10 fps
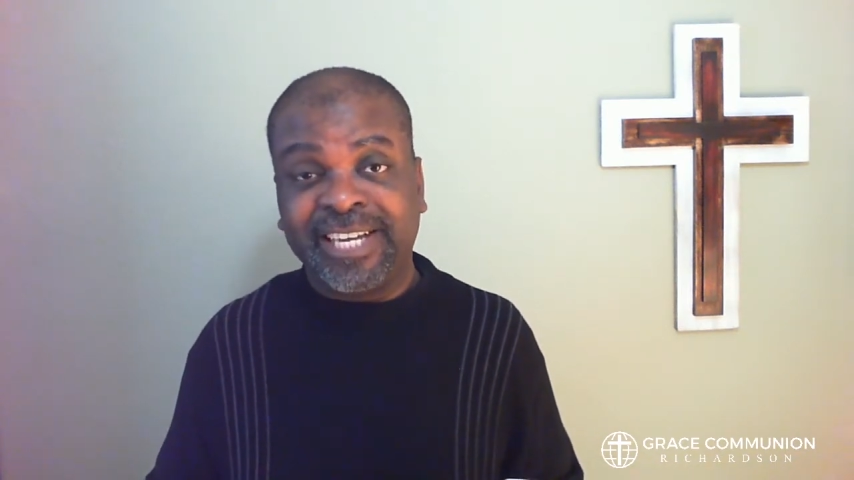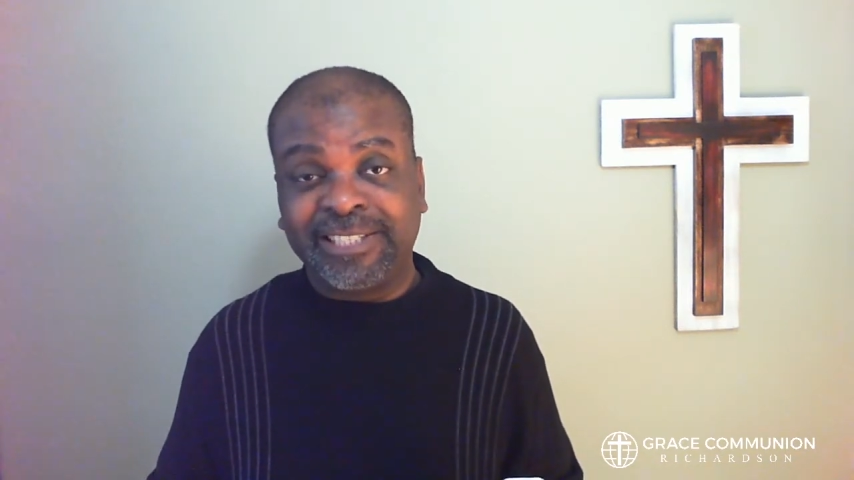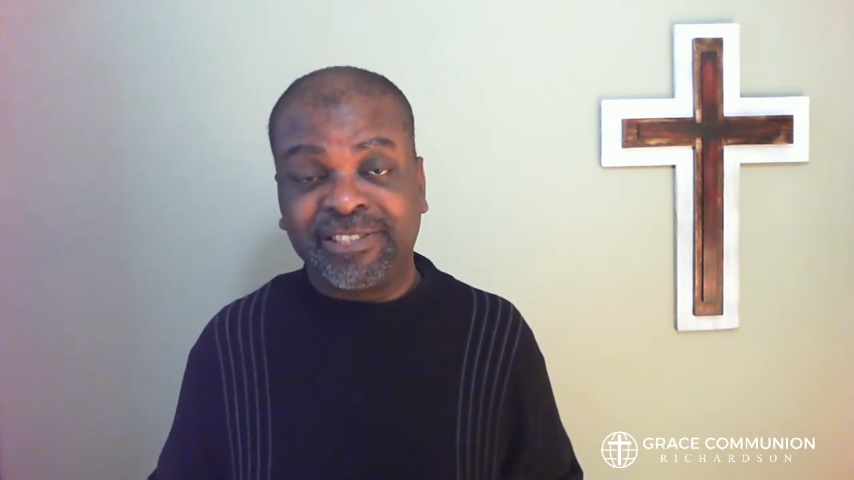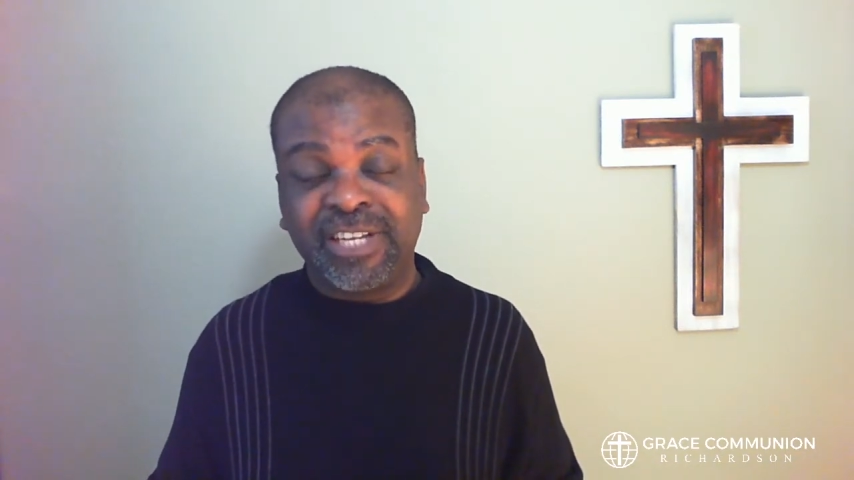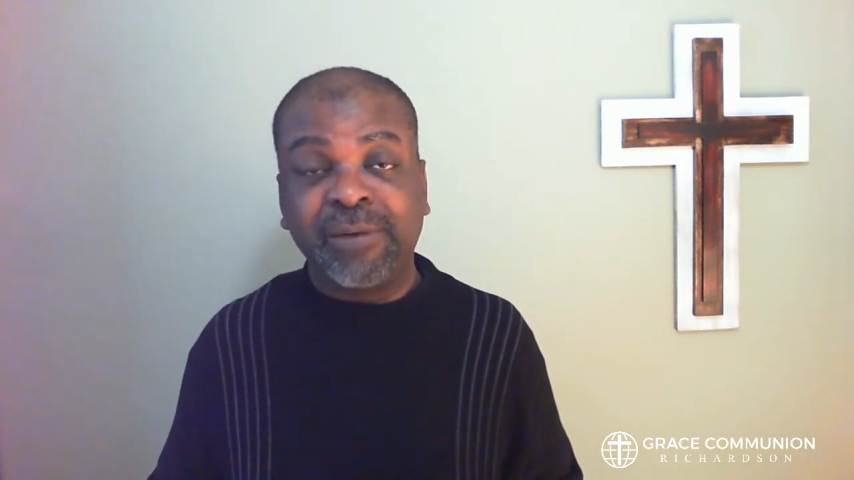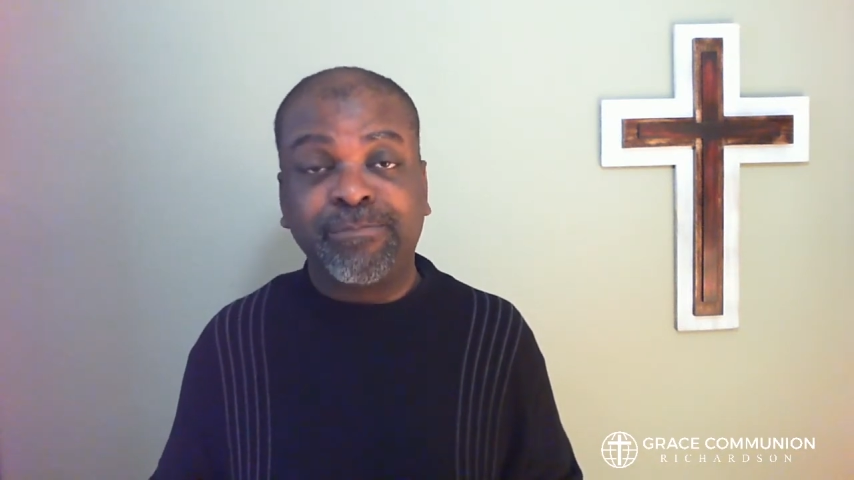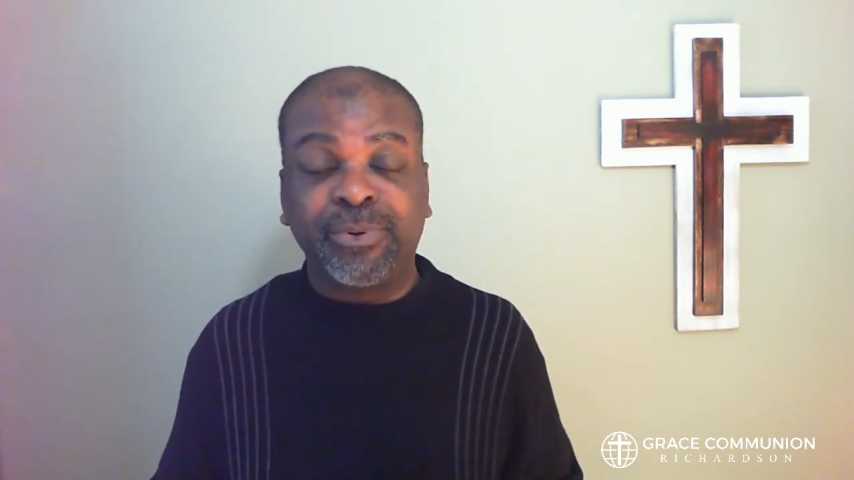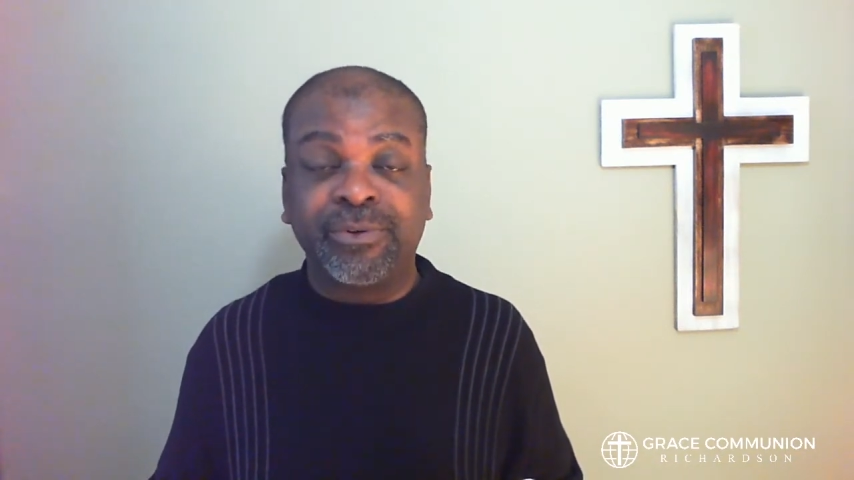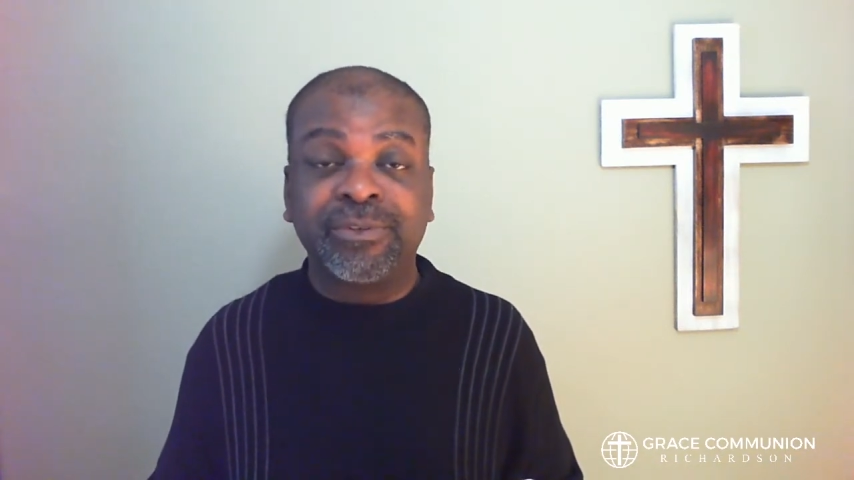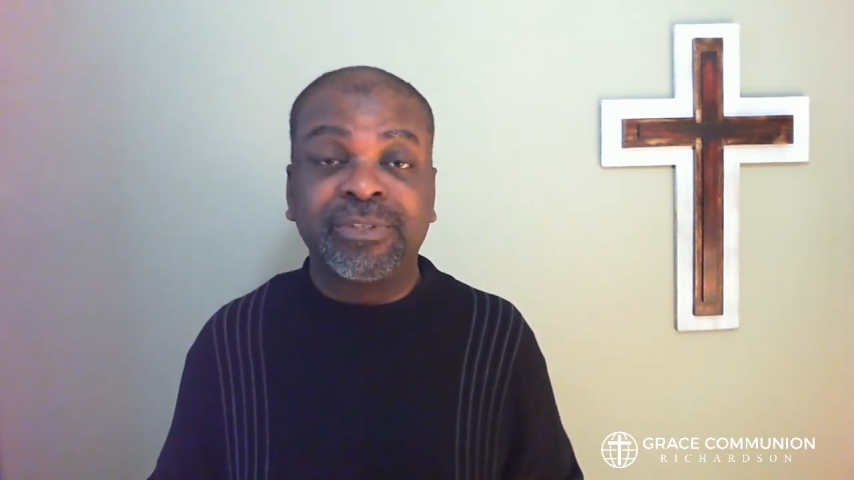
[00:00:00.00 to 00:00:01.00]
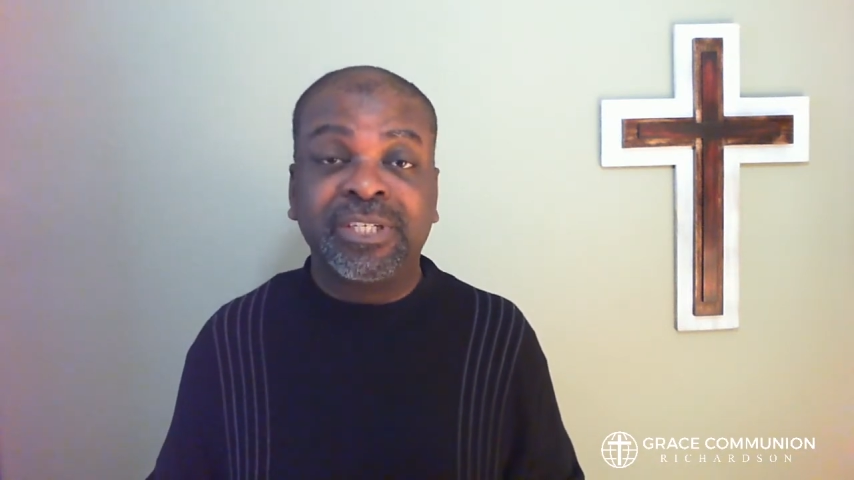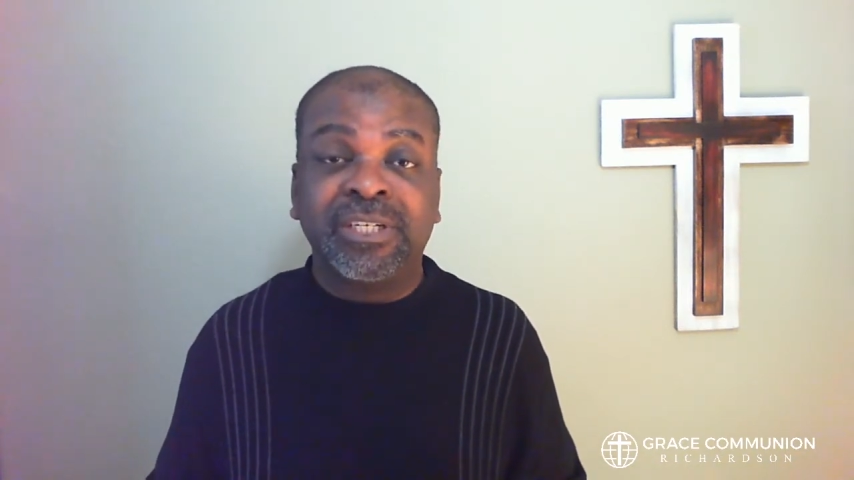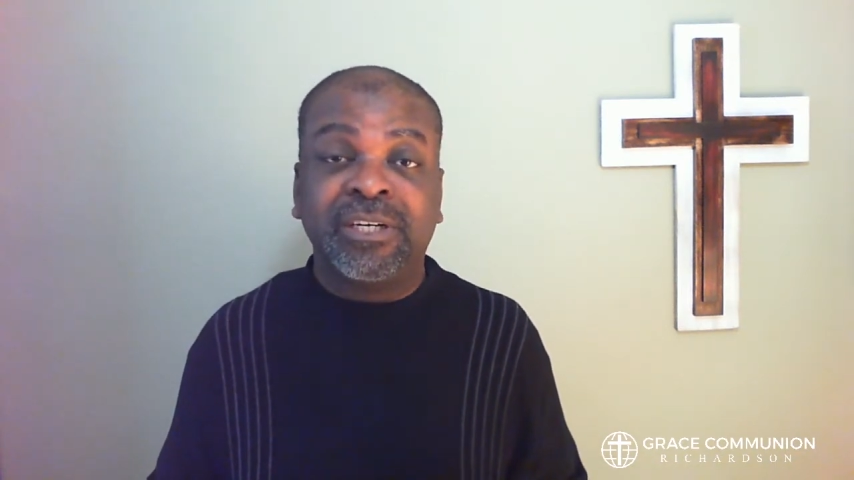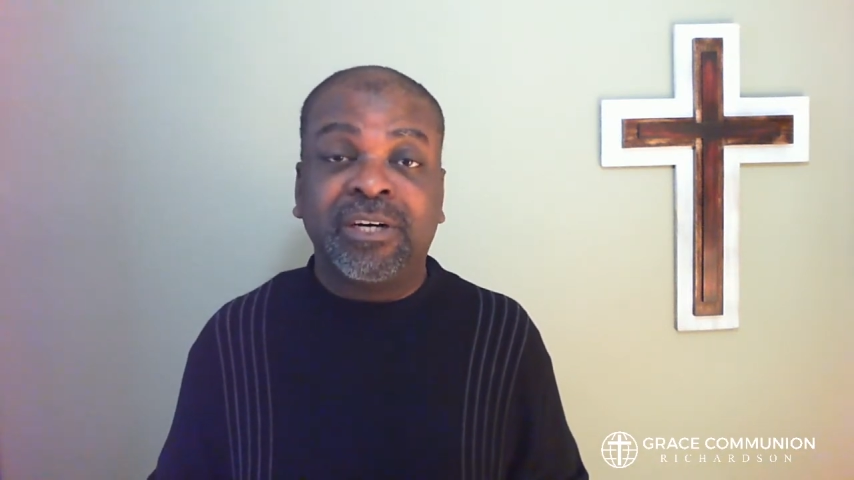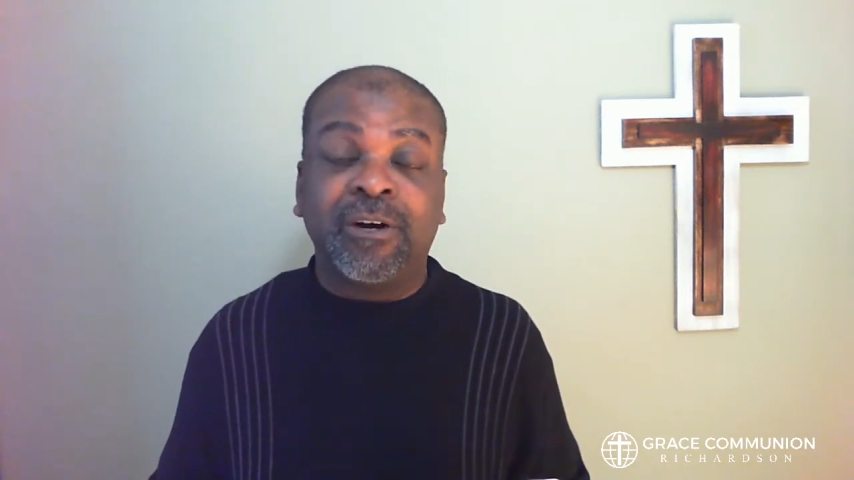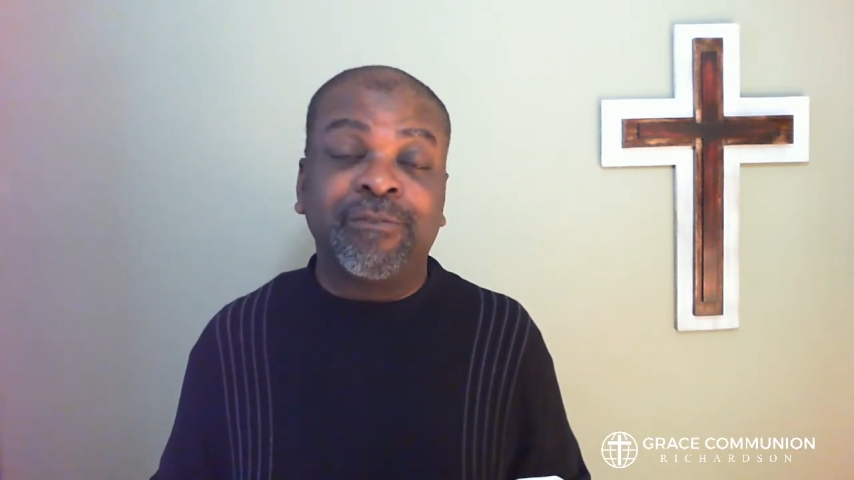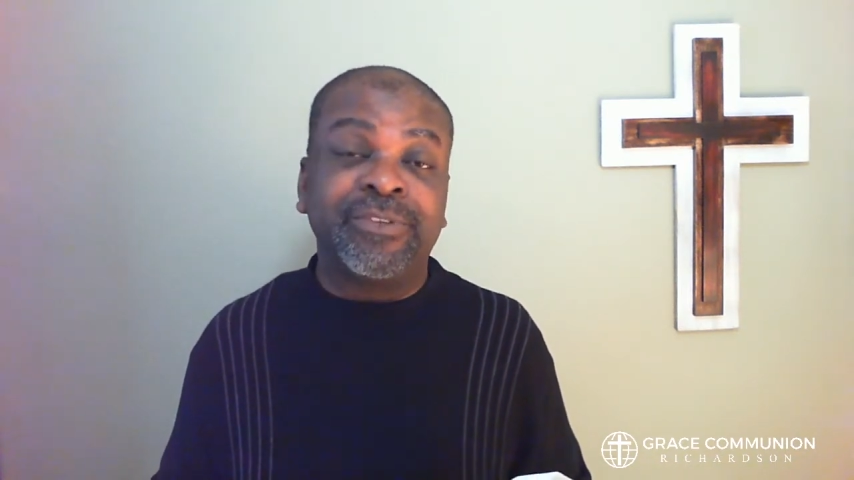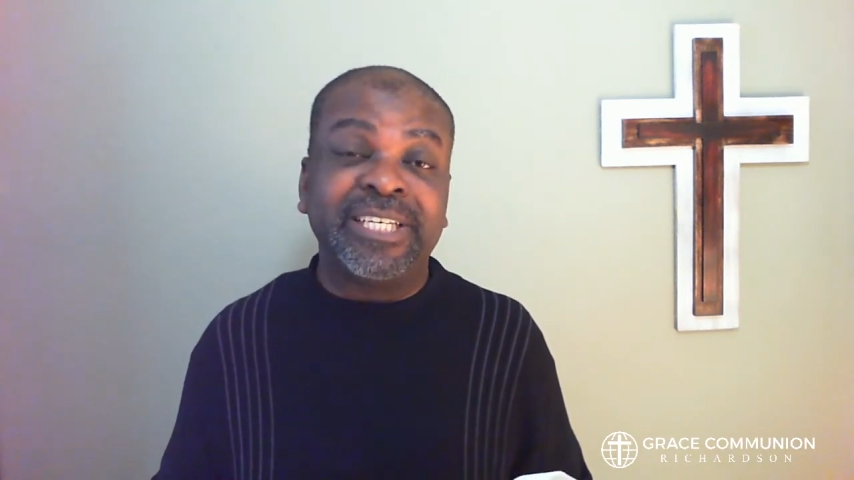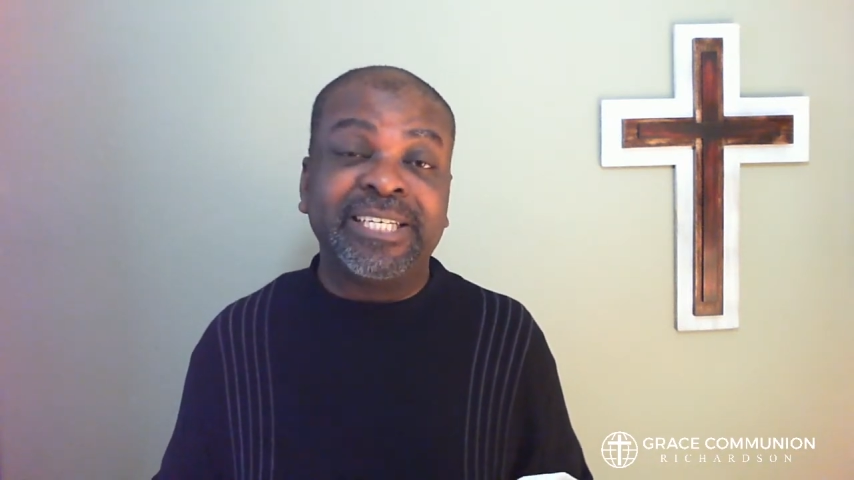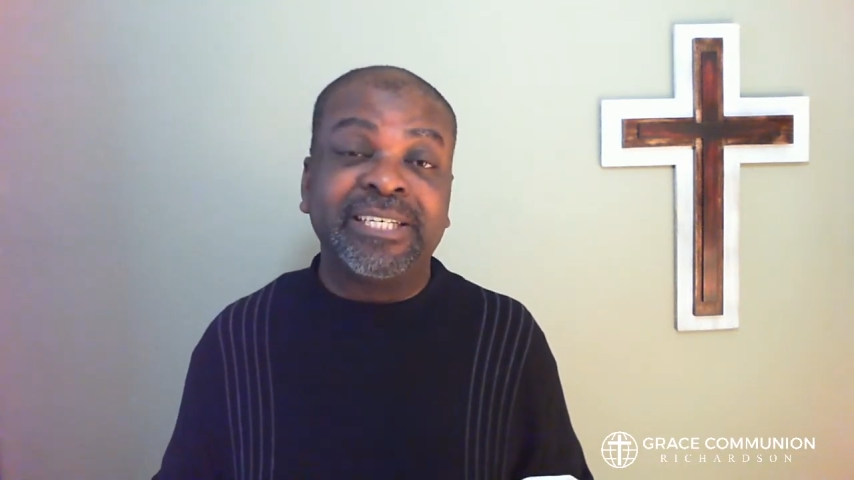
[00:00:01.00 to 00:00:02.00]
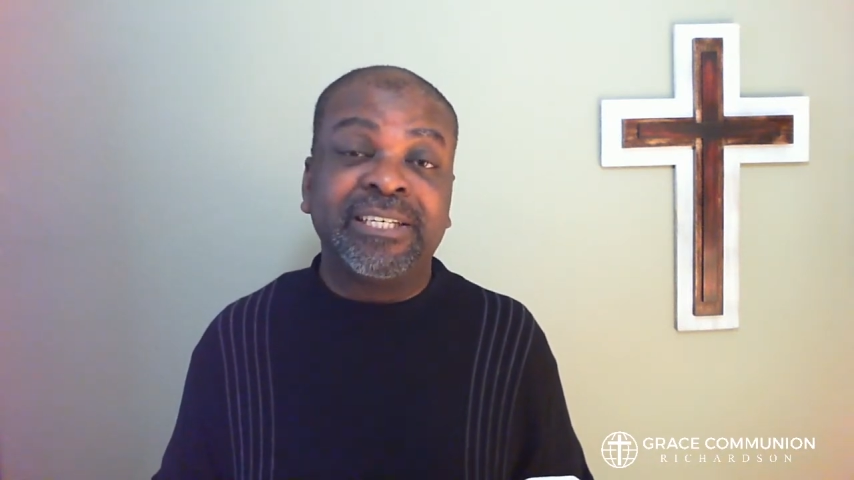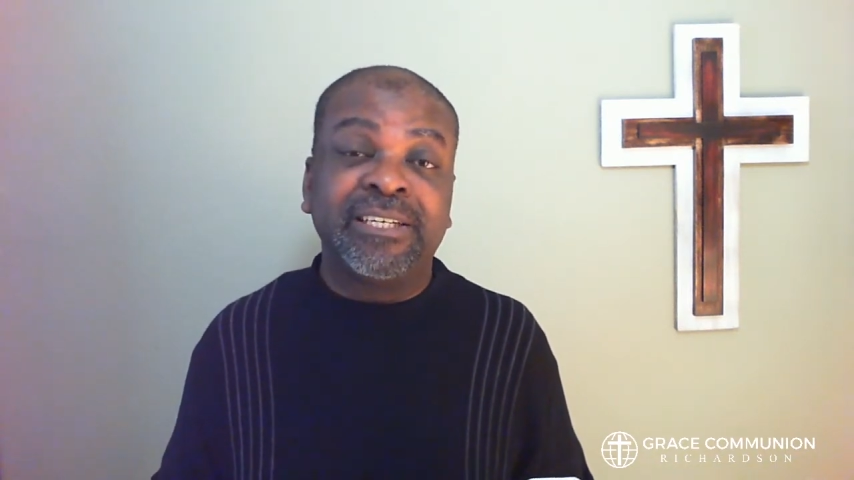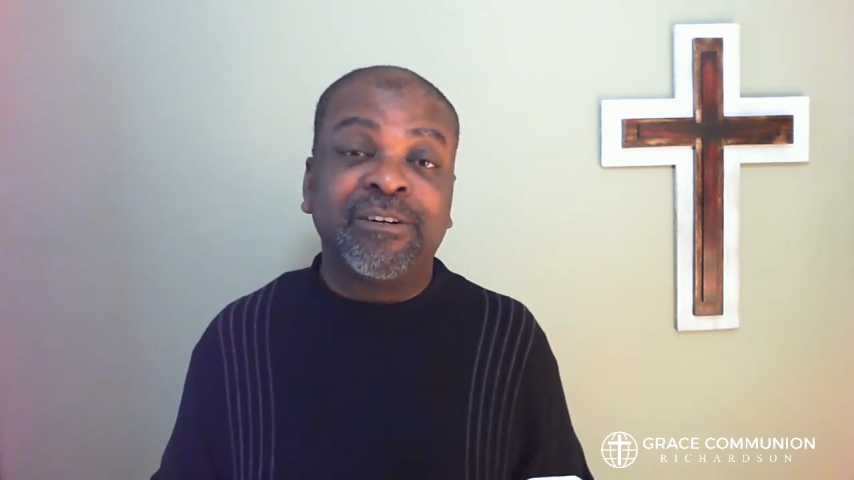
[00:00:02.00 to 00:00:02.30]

example of the